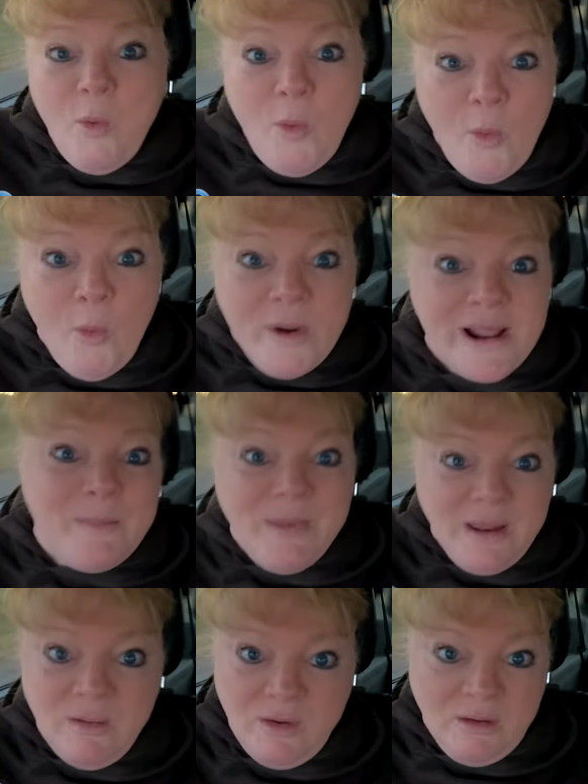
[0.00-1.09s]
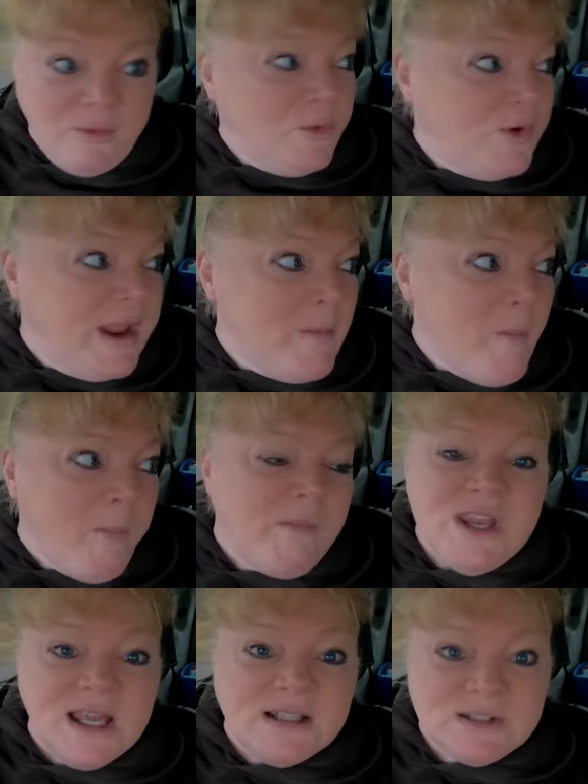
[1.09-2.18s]
Oh, I got mail yesterday.
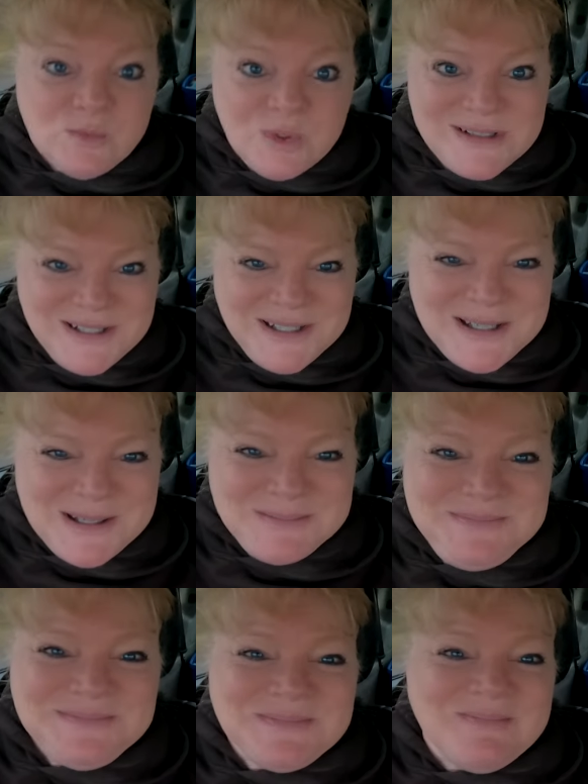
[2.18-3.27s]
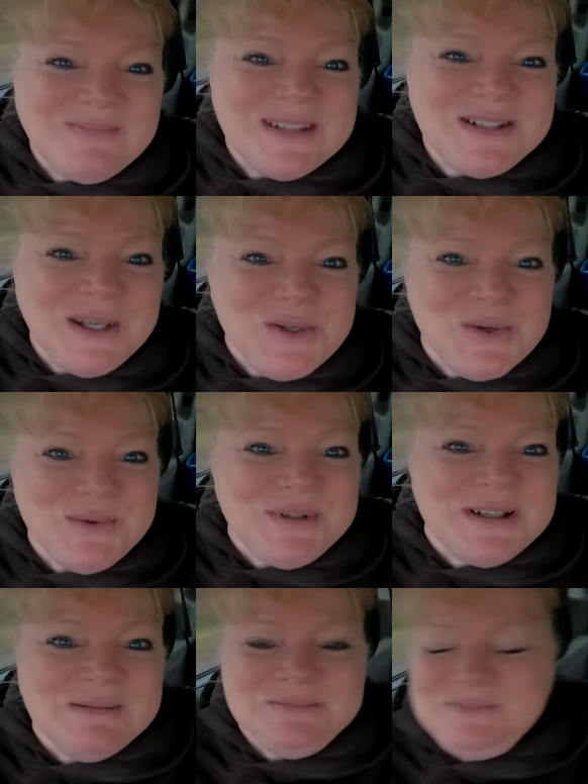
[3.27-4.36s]
Yes, we did. Stay tuned.